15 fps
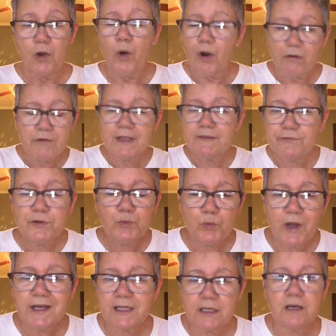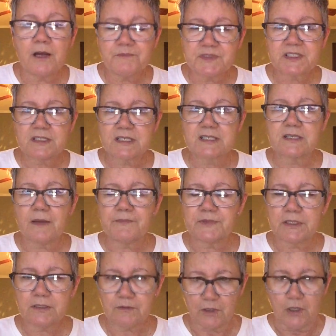Or even when it comes to
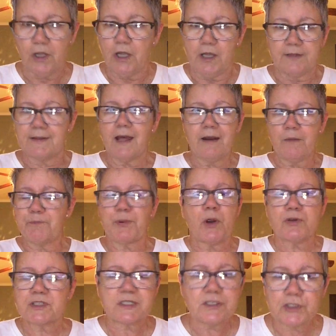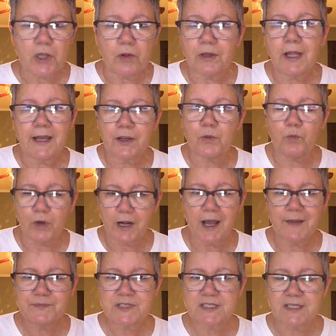something that a person don't like what
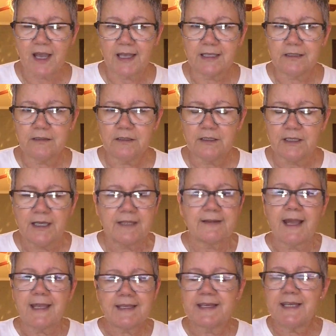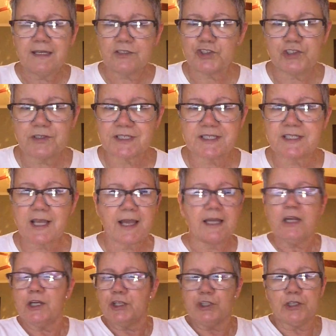I'm saying, they can't just
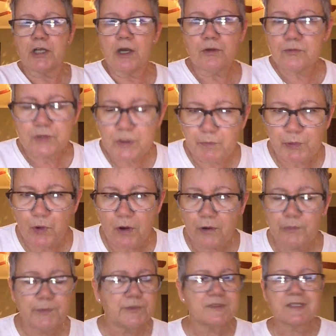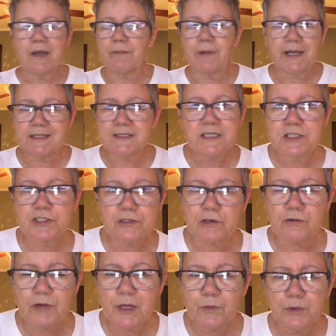say, you know, Deplorable Deb, I
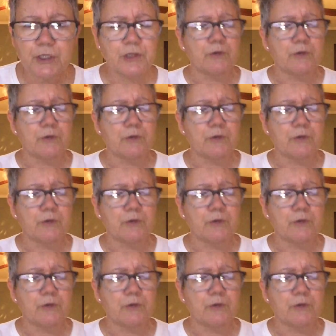disagree with